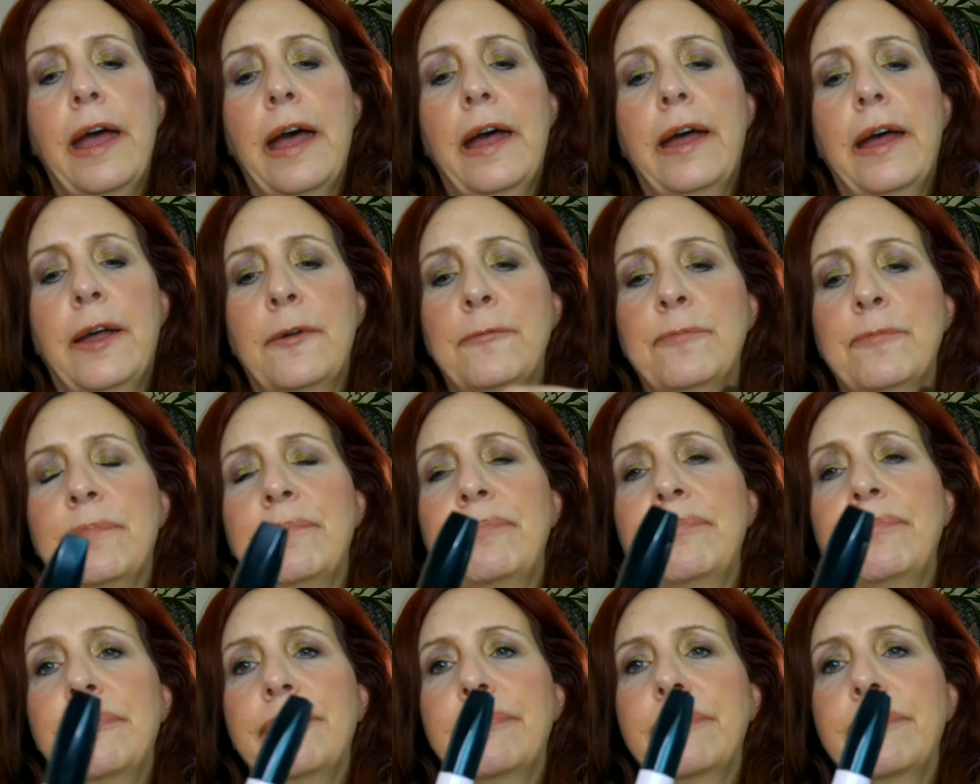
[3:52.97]

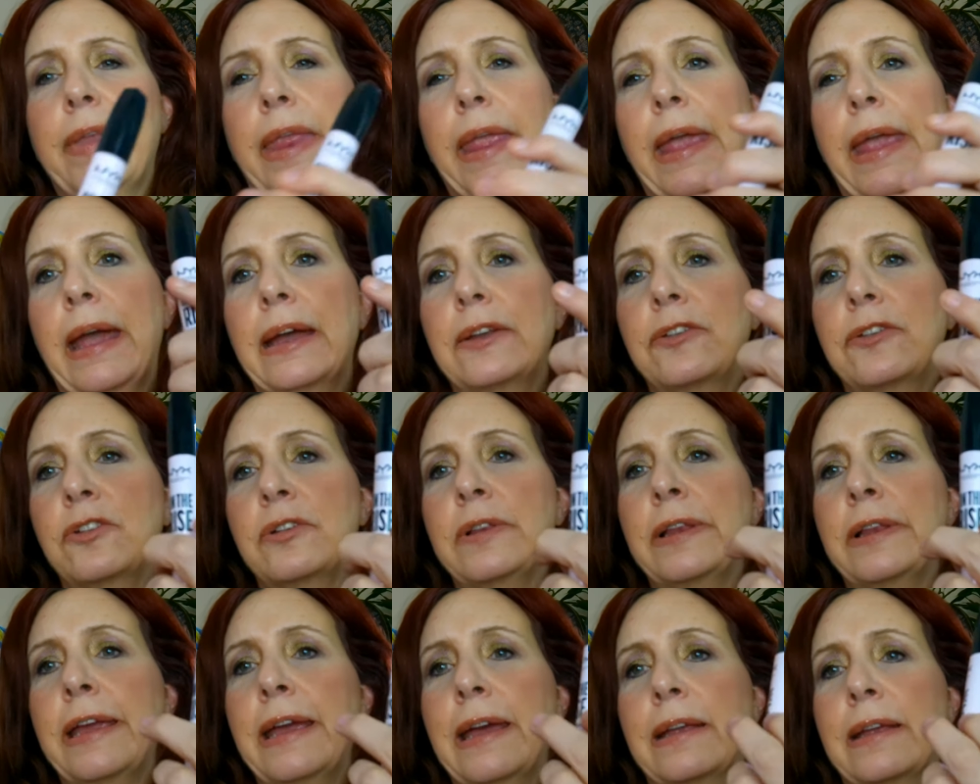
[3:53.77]
um,
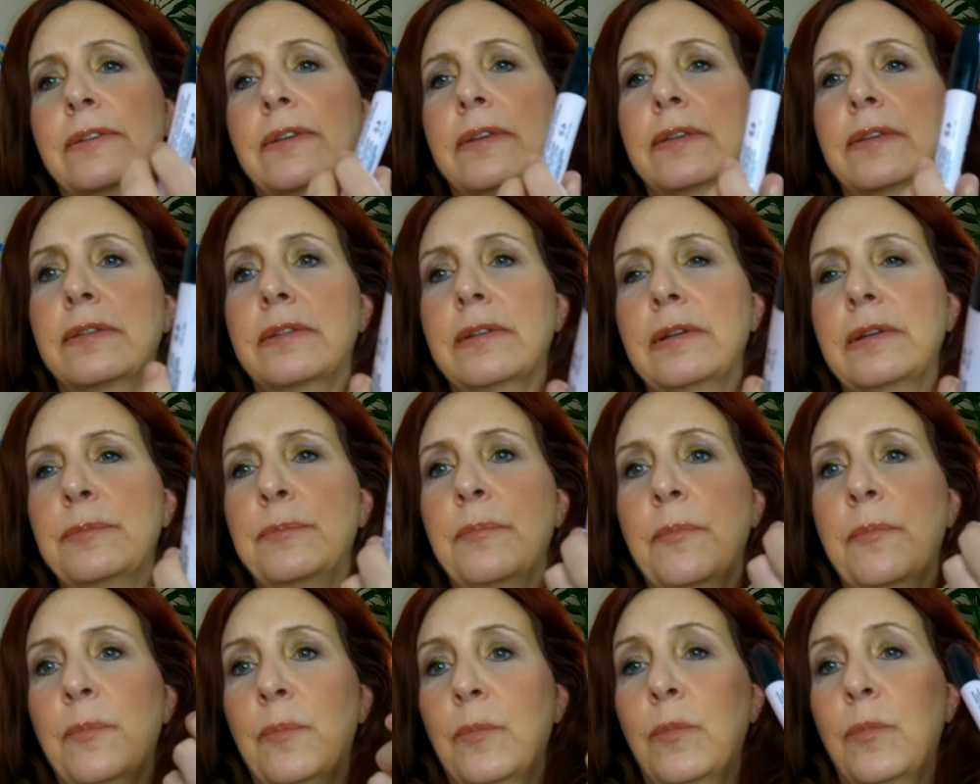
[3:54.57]
actually adds
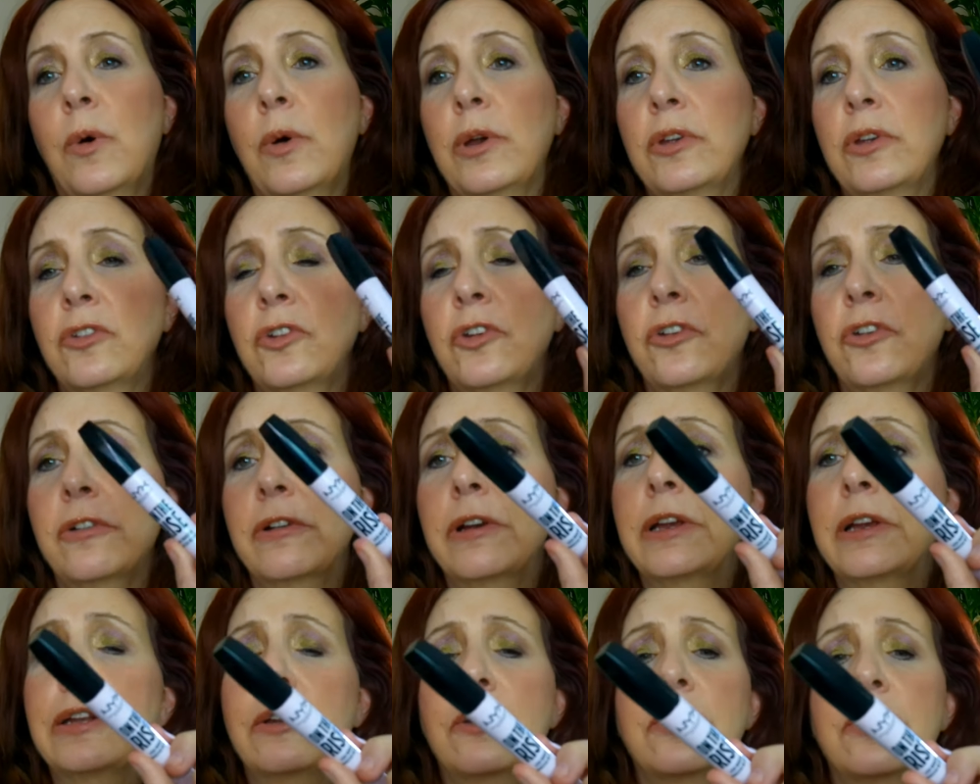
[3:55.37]
some
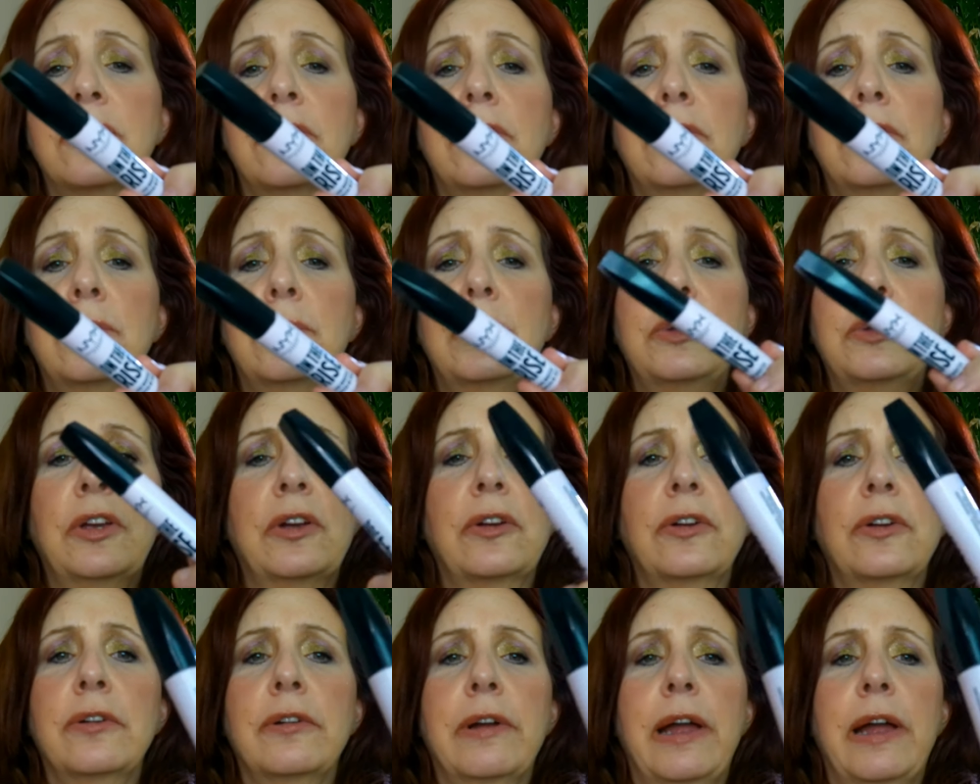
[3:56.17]
moisture into
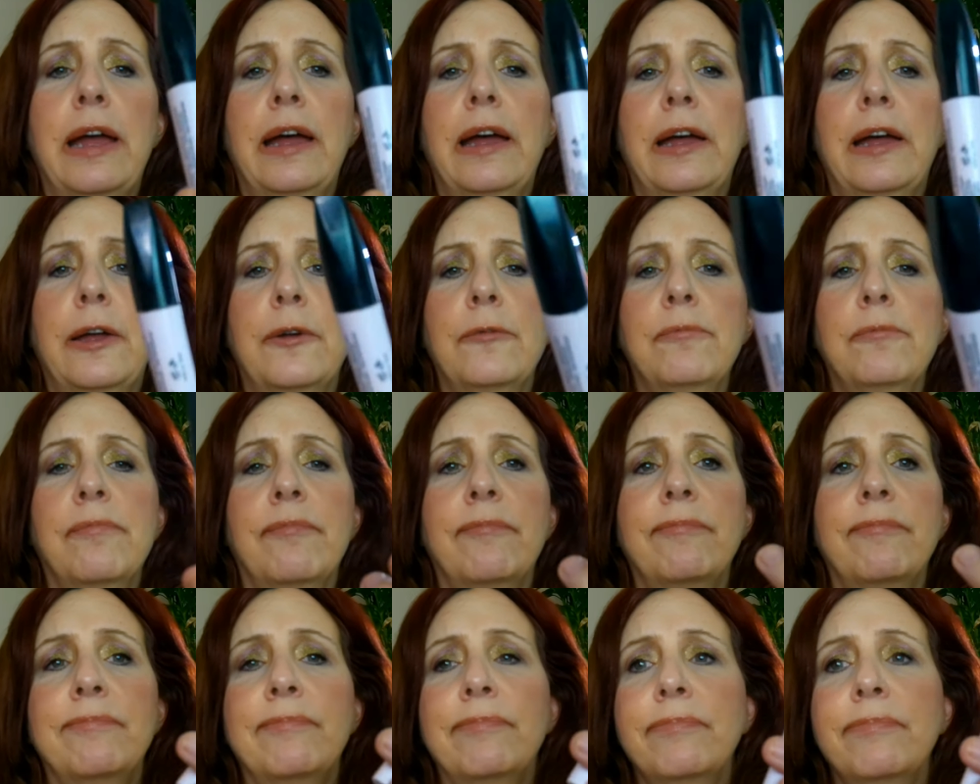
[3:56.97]
your um,